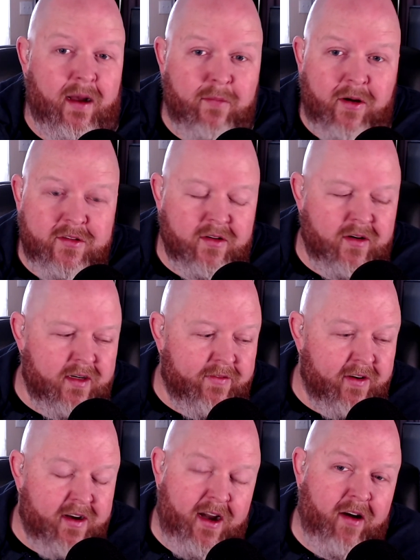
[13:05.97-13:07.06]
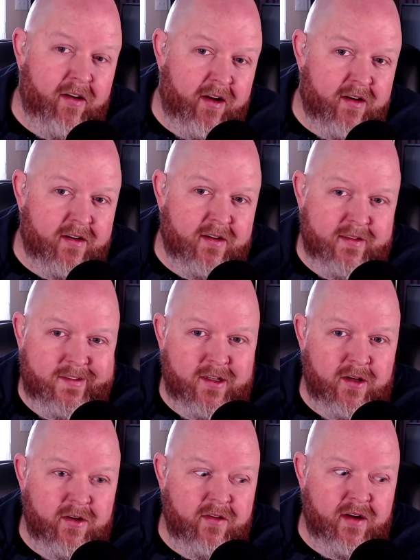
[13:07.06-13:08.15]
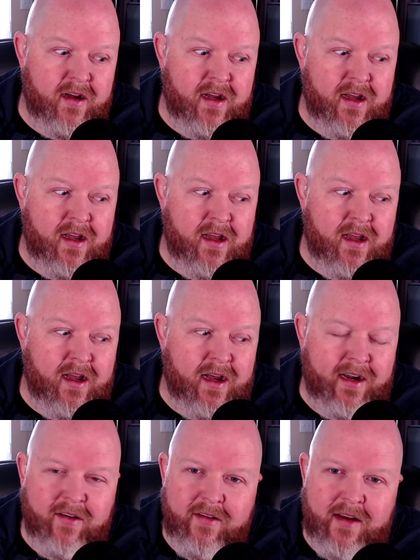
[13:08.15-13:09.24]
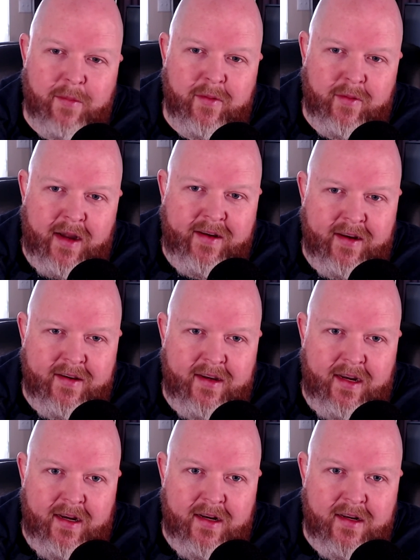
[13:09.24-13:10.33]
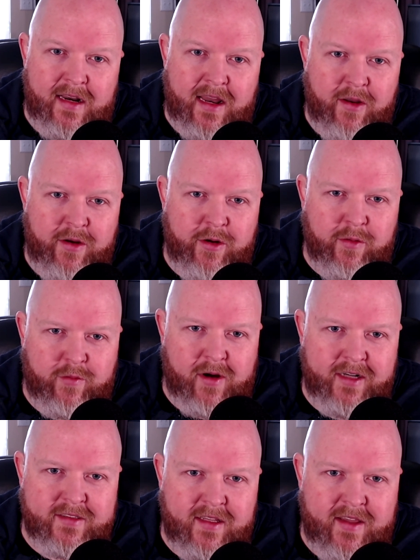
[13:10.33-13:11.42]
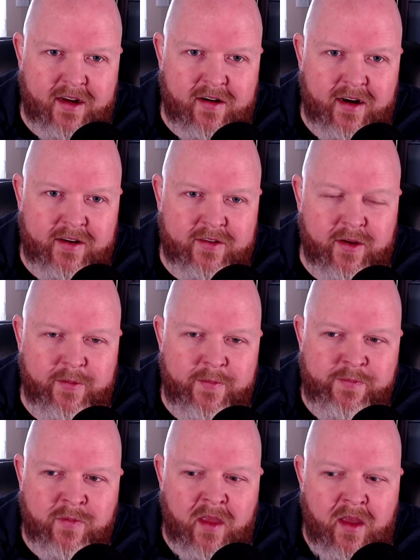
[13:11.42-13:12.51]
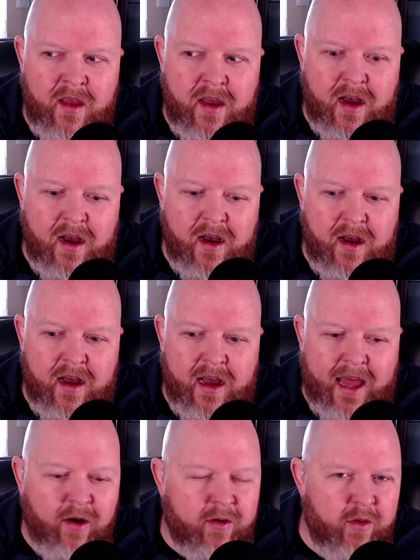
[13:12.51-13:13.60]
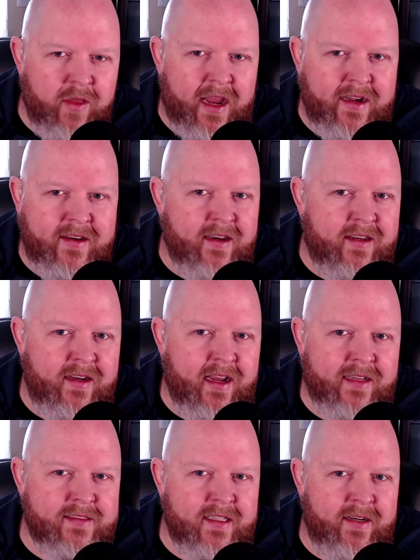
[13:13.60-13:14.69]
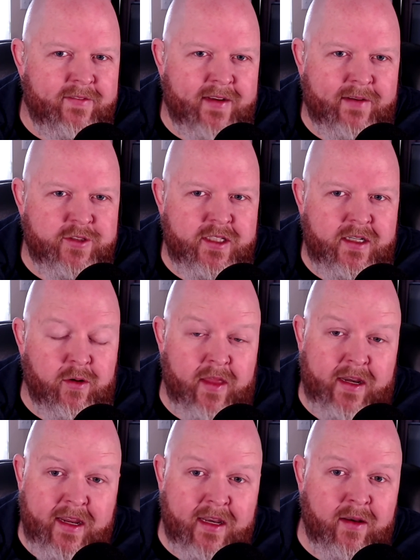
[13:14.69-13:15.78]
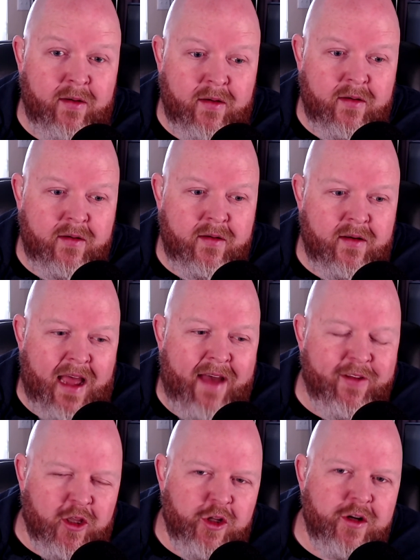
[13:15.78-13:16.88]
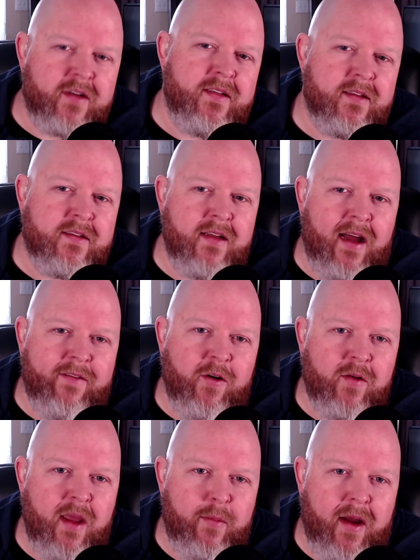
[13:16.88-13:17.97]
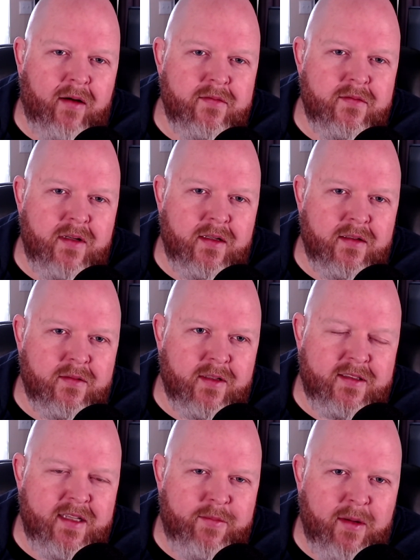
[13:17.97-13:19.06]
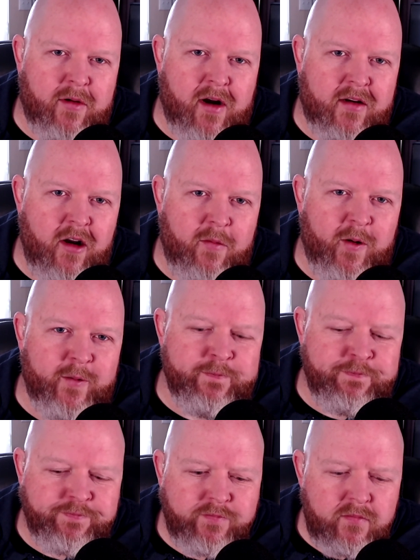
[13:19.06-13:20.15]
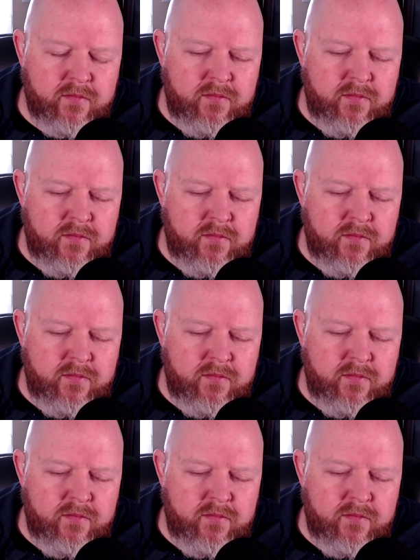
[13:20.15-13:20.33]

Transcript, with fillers: I'm also on a different carrier, so I don't. I'm on AT and T. I know you're on Verizon. I'm on right? Verizon. So, yep. Uh, I don't know that AT and T has any 5G, or they didn't. I haven't looked since the iPhone came out in what September, October. Yeah.